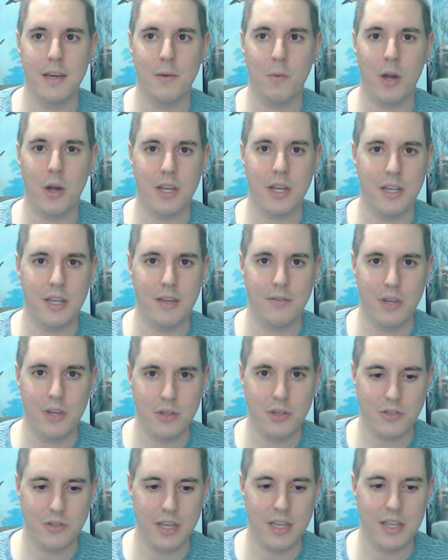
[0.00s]
Walking Dead
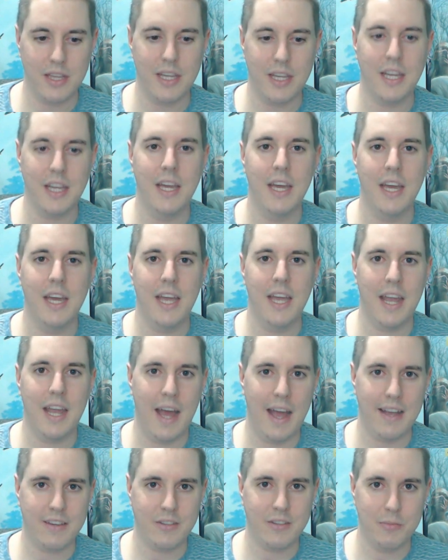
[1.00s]
videos lately, it
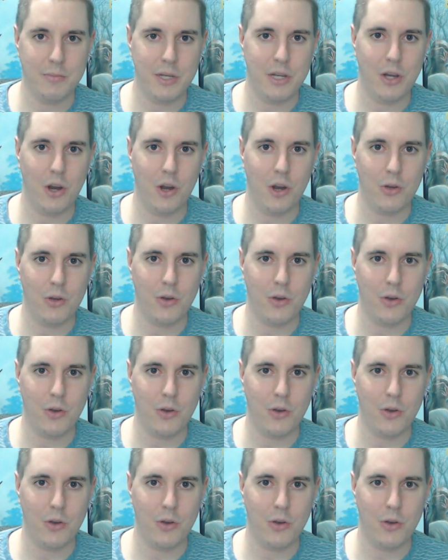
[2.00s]
has to be Carl